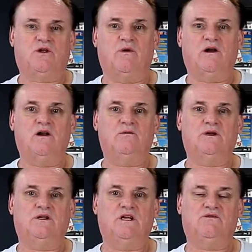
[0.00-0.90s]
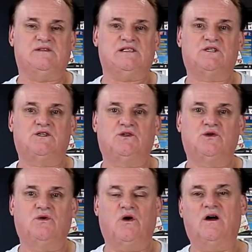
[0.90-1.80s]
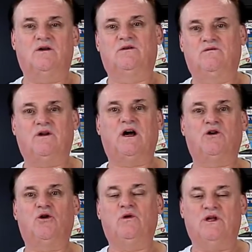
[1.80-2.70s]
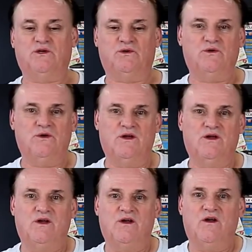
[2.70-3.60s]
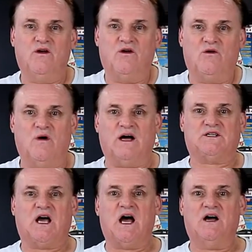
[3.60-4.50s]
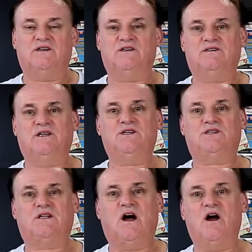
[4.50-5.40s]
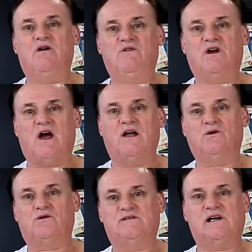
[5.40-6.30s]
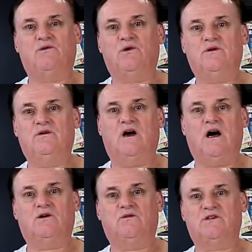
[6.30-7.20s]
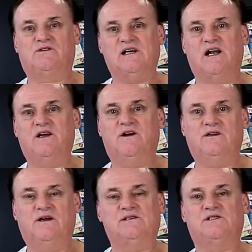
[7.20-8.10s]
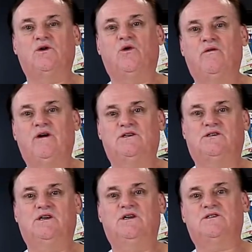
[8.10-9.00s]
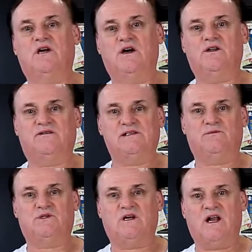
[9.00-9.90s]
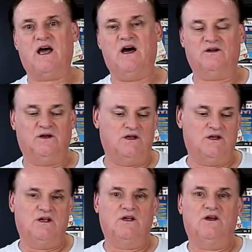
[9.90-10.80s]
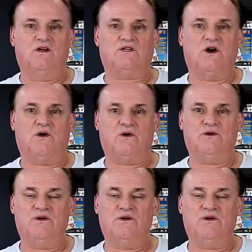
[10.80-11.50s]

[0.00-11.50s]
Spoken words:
be a little bit different to what I normally do, but this time we cannot travel out of Australia. There is no overseas trips allowed. So